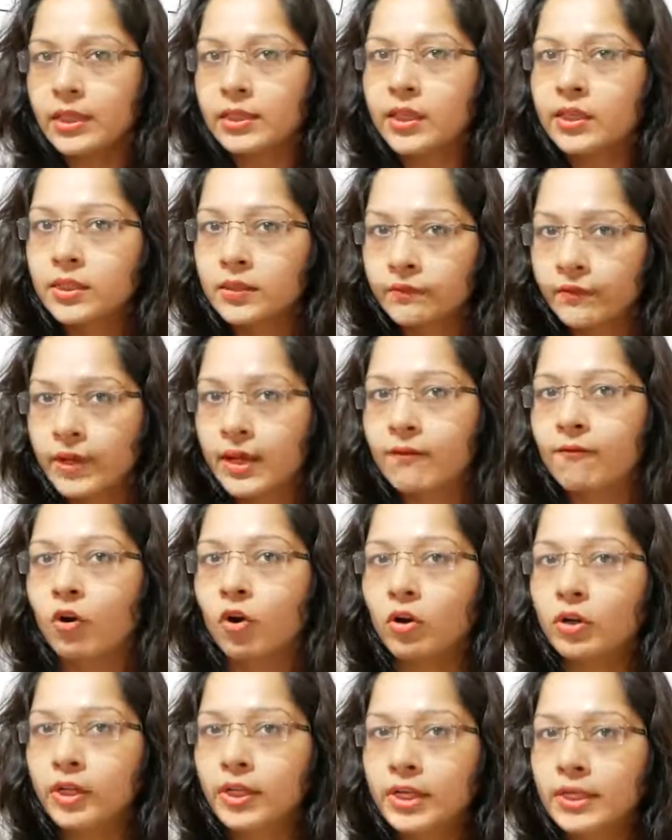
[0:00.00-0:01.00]
This we have
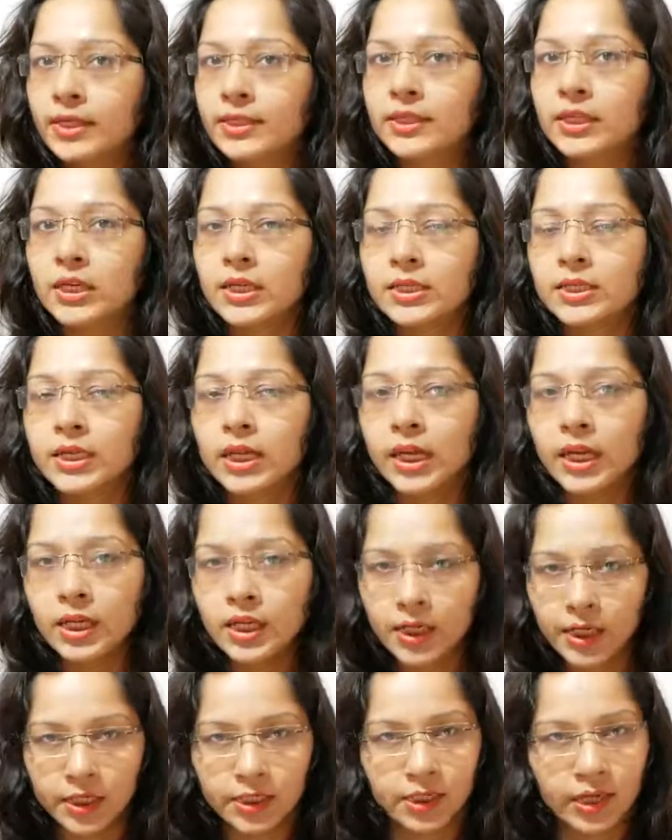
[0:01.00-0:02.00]
already discussed
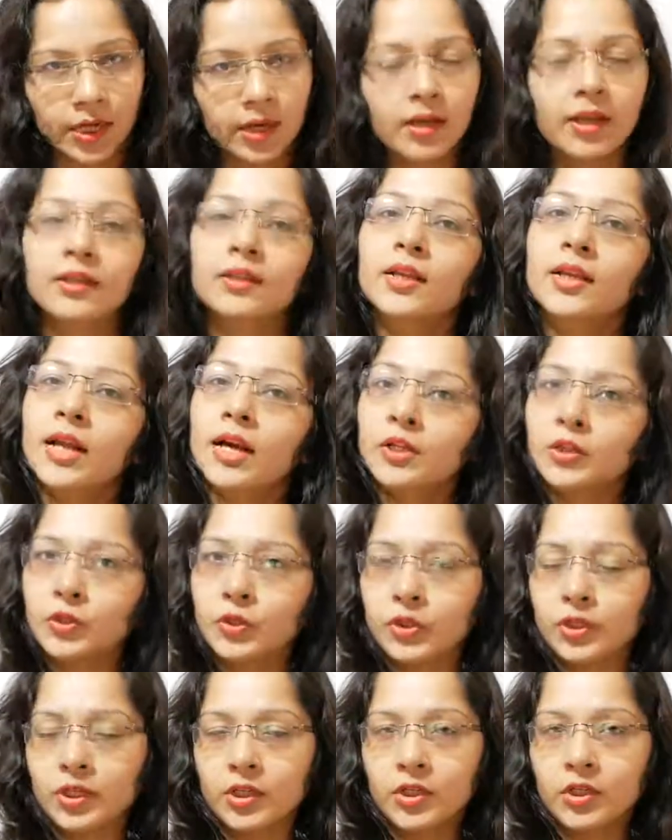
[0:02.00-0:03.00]
in detail in the
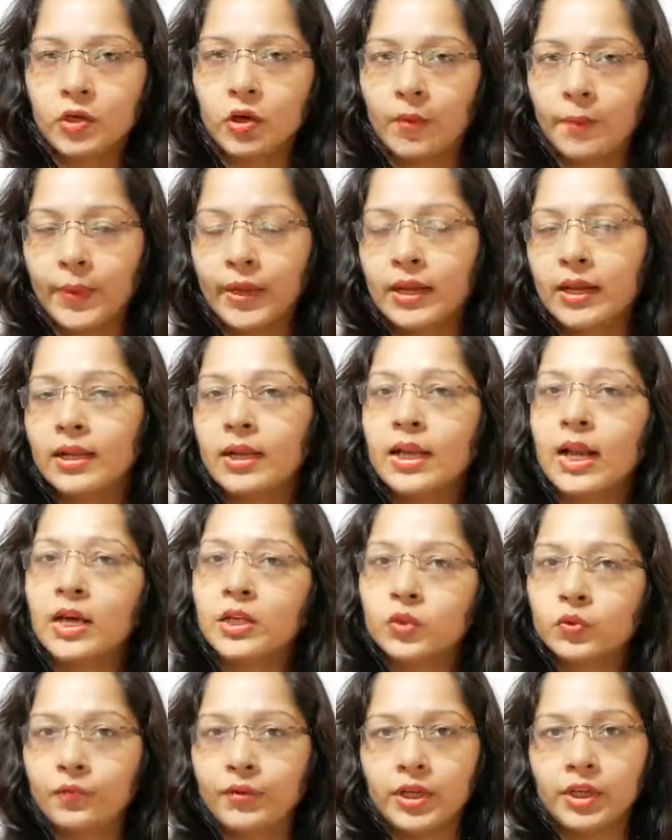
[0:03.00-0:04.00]
last topic in the
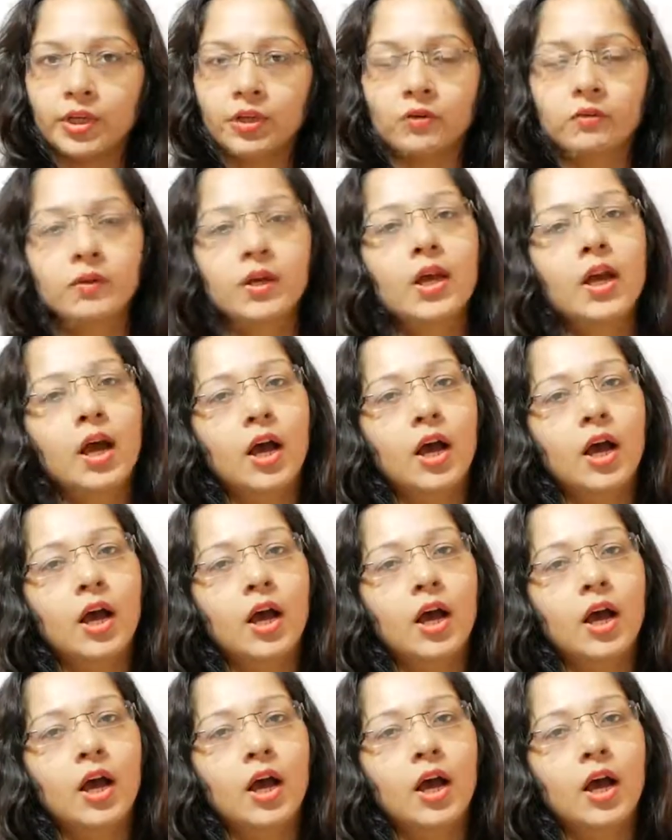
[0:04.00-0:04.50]
last video,